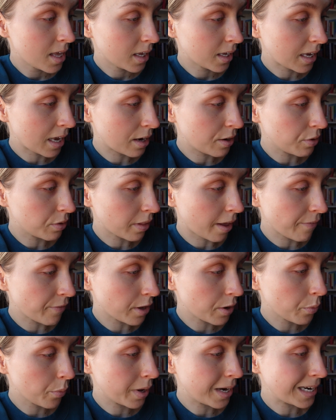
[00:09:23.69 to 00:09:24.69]
Can you love
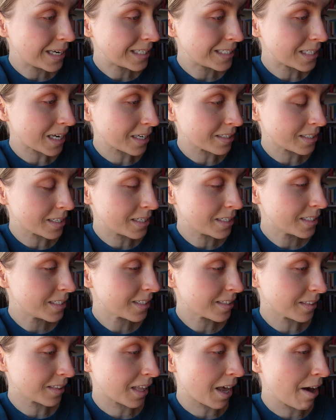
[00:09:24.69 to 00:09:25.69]
it when it doesn't
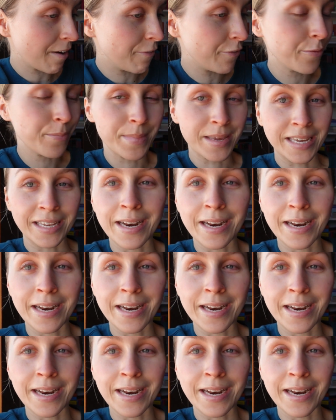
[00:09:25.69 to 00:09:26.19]
love me?